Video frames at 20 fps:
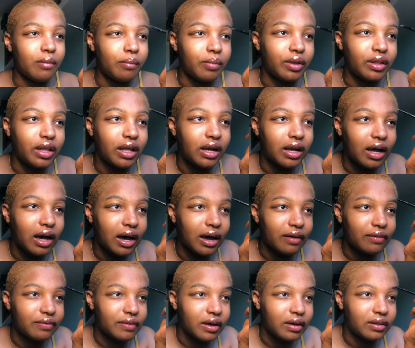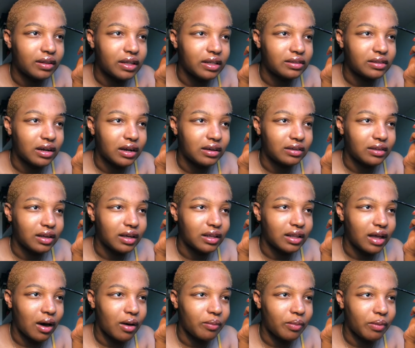But then I found this and I was like,
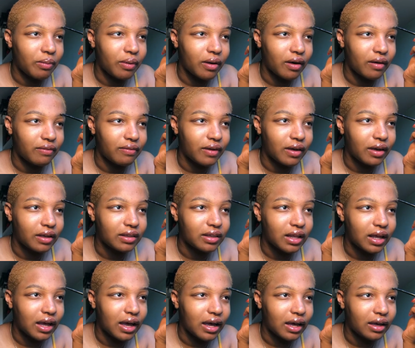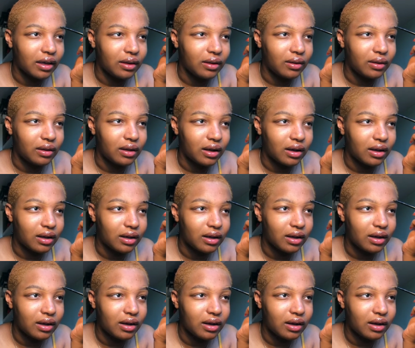that would be perfect. Like, I can do that.